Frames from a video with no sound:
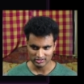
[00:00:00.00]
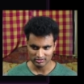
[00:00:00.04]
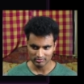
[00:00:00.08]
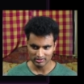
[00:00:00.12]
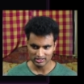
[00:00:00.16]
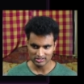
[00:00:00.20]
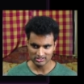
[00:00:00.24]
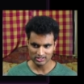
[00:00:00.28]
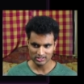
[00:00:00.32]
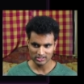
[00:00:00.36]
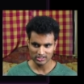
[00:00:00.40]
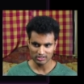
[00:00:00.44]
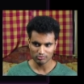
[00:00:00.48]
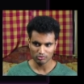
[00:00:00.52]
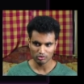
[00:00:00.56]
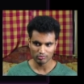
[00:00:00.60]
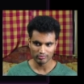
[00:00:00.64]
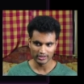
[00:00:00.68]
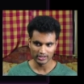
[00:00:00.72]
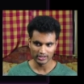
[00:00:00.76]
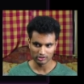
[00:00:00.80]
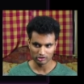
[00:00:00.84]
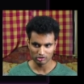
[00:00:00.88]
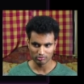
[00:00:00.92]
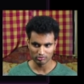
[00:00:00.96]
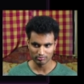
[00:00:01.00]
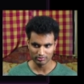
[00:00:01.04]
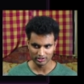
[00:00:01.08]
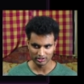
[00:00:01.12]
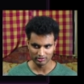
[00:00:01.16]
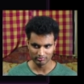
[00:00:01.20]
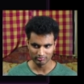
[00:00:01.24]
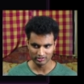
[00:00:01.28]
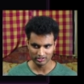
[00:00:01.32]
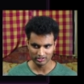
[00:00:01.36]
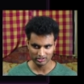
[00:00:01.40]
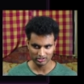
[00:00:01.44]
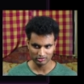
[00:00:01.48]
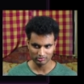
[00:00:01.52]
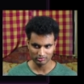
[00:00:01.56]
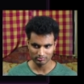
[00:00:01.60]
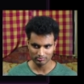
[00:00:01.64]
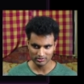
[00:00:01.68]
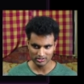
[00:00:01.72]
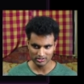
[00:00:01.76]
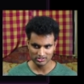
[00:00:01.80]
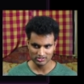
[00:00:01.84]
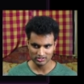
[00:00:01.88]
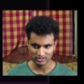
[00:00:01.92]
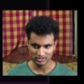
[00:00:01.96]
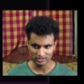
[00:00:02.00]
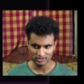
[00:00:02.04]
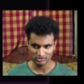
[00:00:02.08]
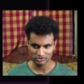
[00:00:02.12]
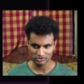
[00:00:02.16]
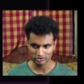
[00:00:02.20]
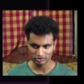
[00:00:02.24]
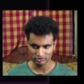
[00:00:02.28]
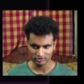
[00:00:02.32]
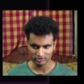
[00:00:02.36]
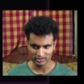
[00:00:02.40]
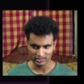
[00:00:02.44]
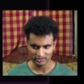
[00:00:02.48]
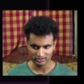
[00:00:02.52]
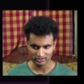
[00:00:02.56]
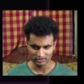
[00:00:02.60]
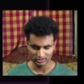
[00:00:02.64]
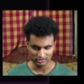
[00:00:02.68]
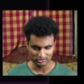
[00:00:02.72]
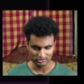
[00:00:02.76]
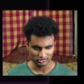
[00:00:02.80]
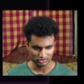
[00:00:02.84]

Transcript: basically a mobile component, but on PC it's look like this.